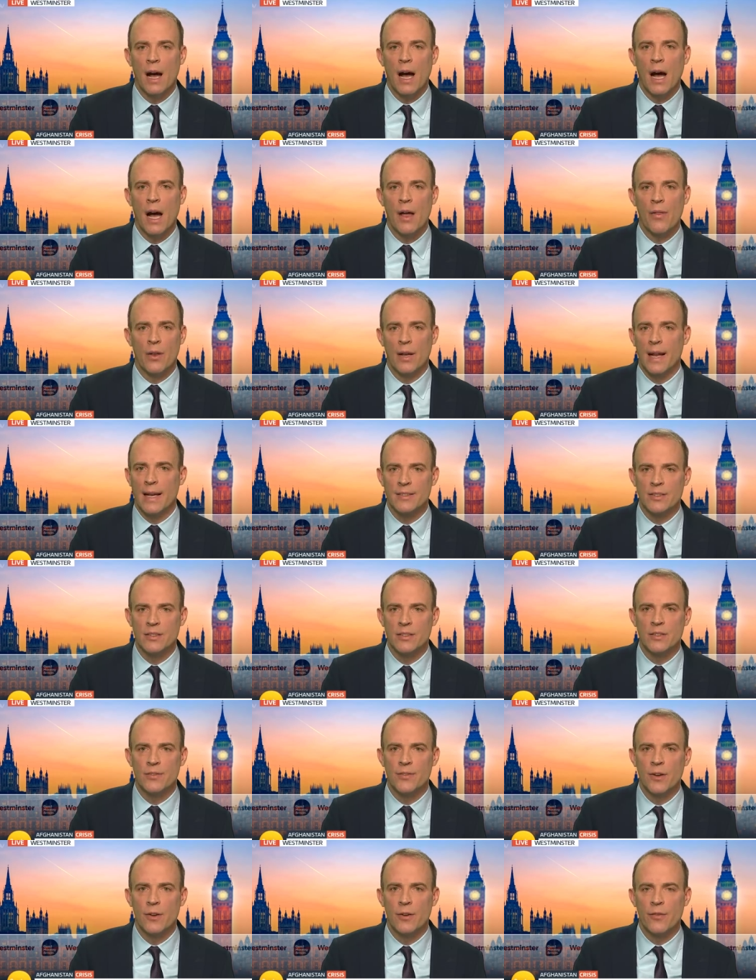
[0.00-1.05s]
uh, the
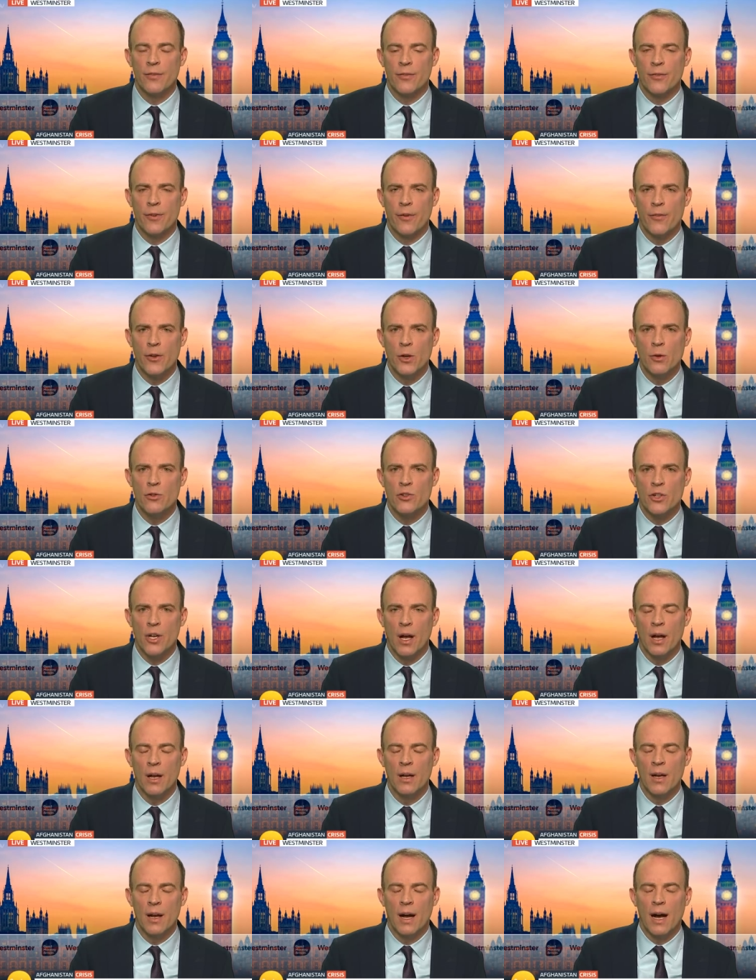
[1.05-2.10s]
lessons for, for
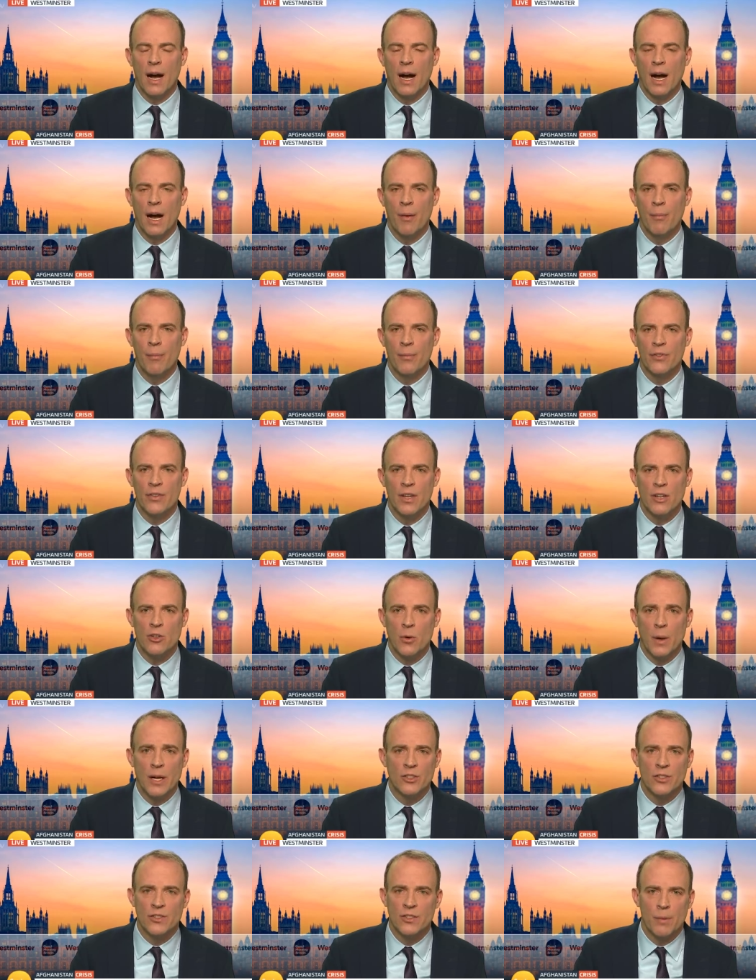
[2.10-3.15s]
future um,
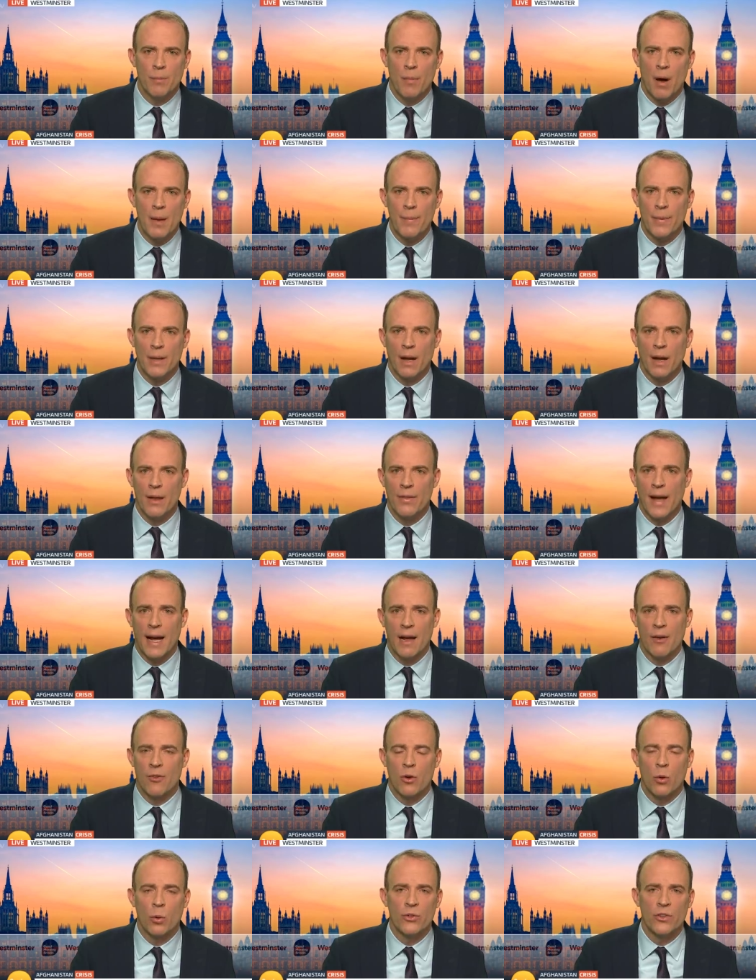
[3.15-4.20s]
situations that might be like that.
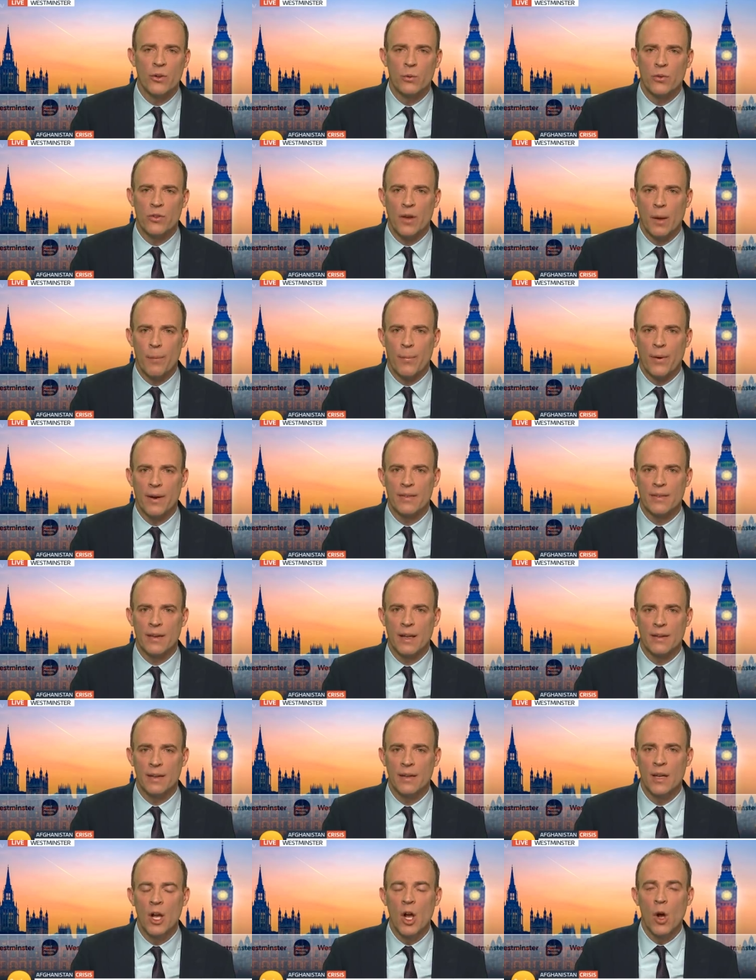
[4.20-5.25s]
Of course, this was
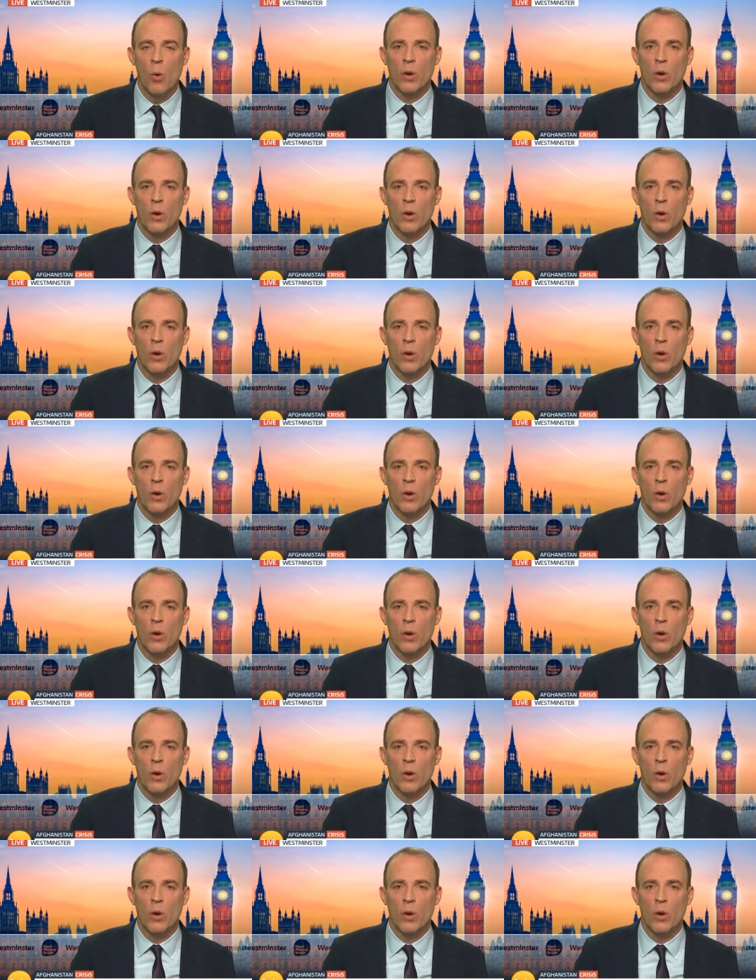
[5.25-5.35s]
unprecedented.